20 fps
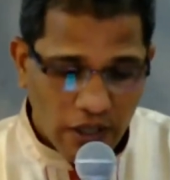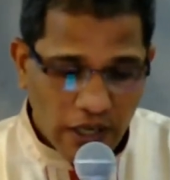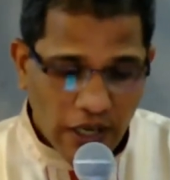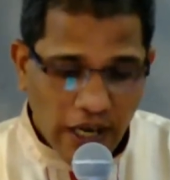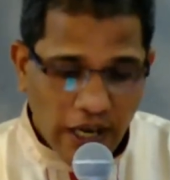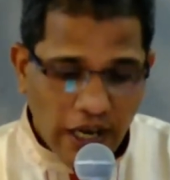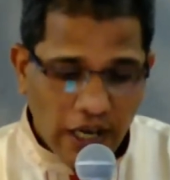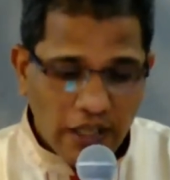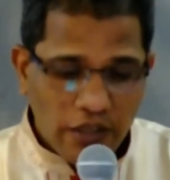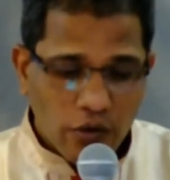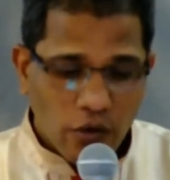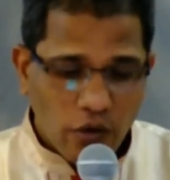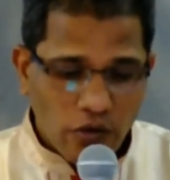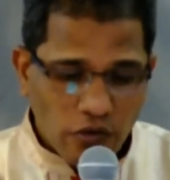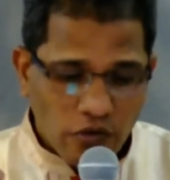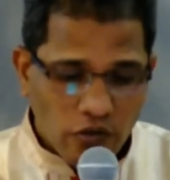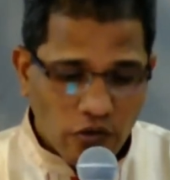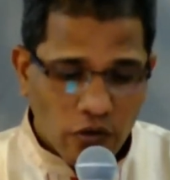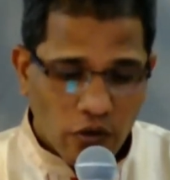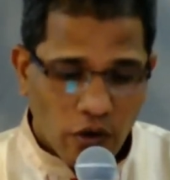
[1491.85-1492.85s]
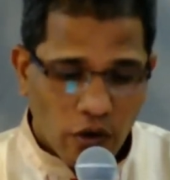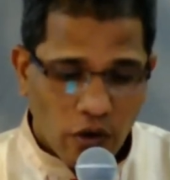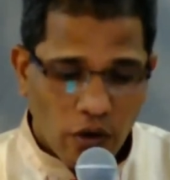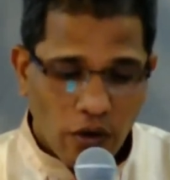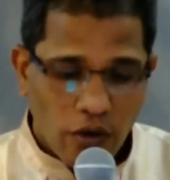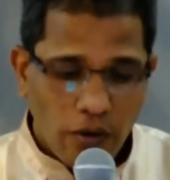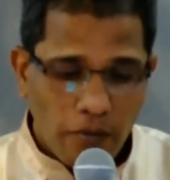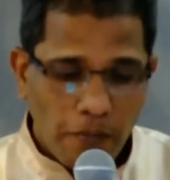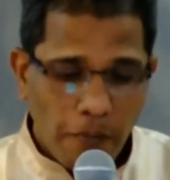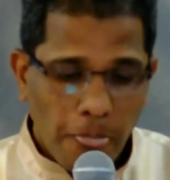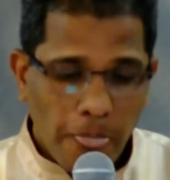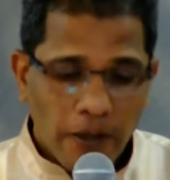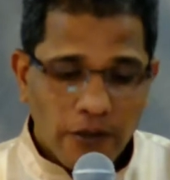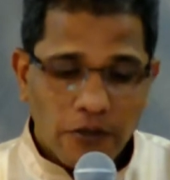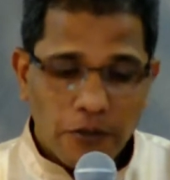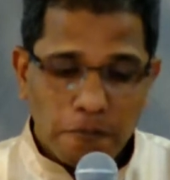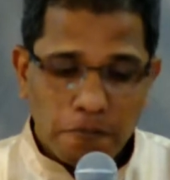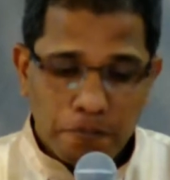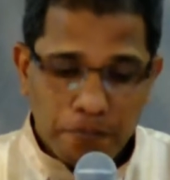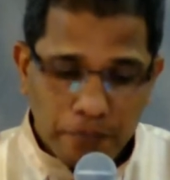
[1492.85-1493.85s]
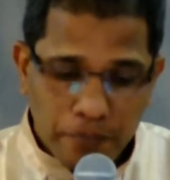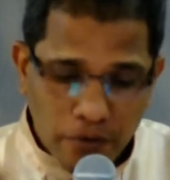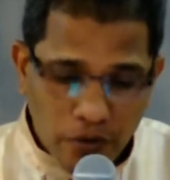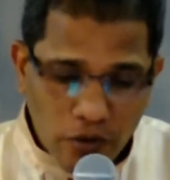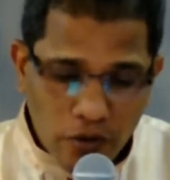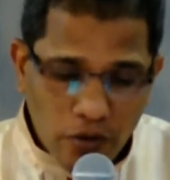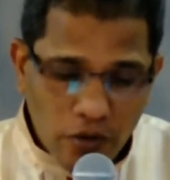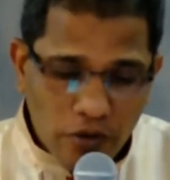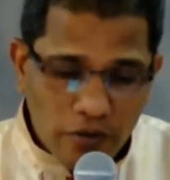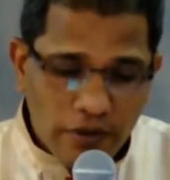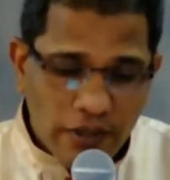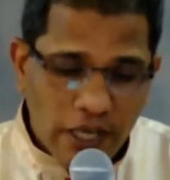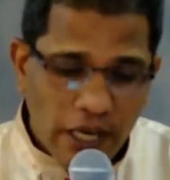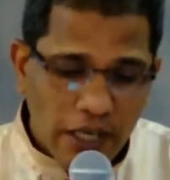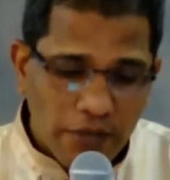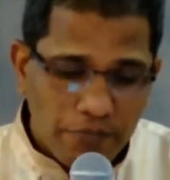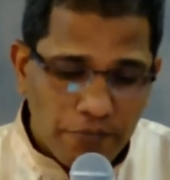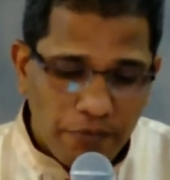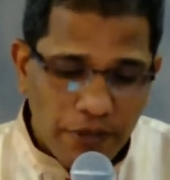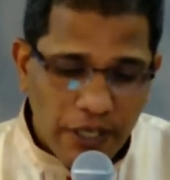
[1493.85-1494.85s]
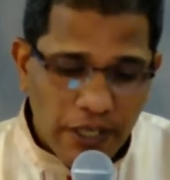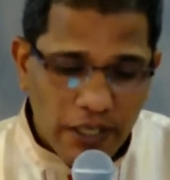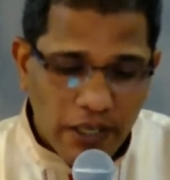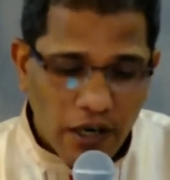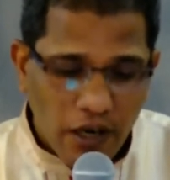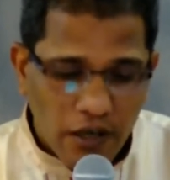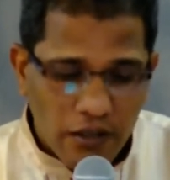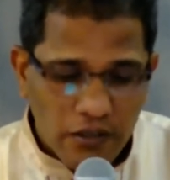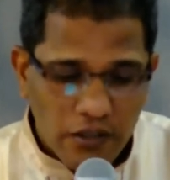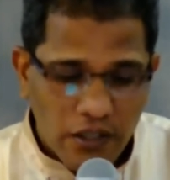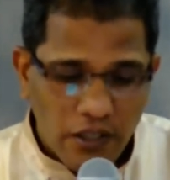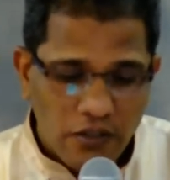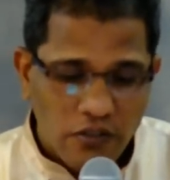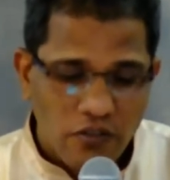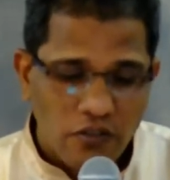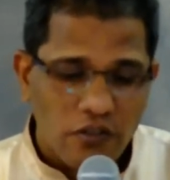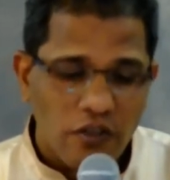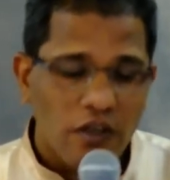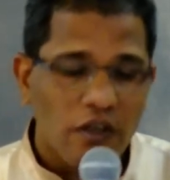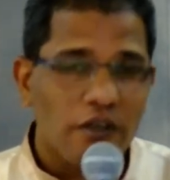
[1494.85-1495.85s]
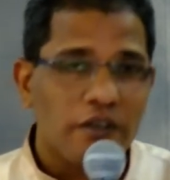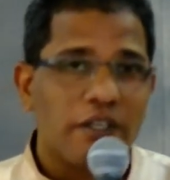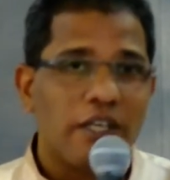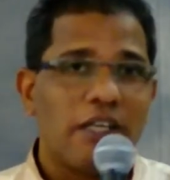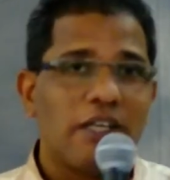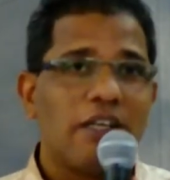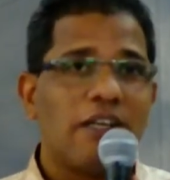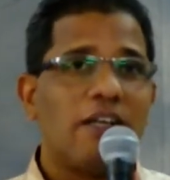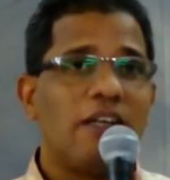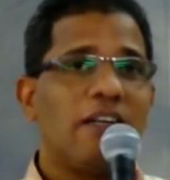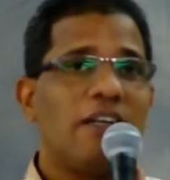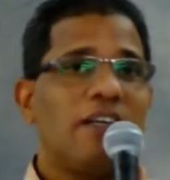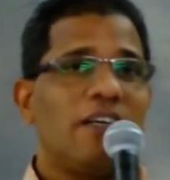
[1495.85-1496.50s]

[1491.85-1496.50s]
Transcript: And also to prove that we are His children.